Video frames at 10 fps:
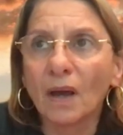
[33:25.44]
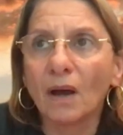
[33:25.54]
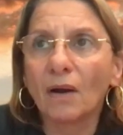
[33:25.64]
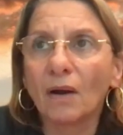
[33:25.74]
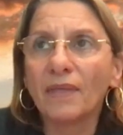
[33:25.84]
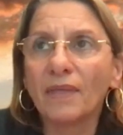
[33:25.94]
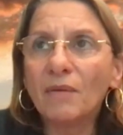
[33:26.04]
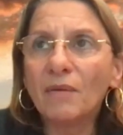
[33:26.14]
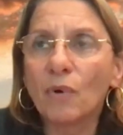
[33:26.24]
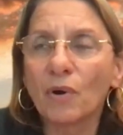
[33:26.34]
Are
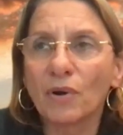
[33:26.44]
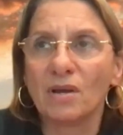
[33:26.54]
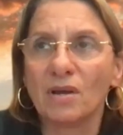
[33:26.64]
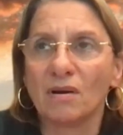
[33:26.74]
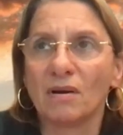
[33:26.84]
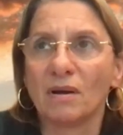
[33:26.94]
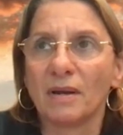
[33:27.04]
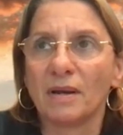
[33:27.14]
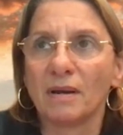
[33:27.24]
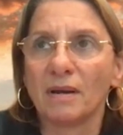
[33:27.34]
they working
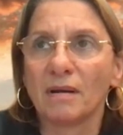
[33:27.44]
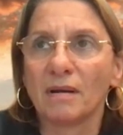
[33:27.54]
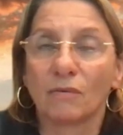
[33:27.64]
on,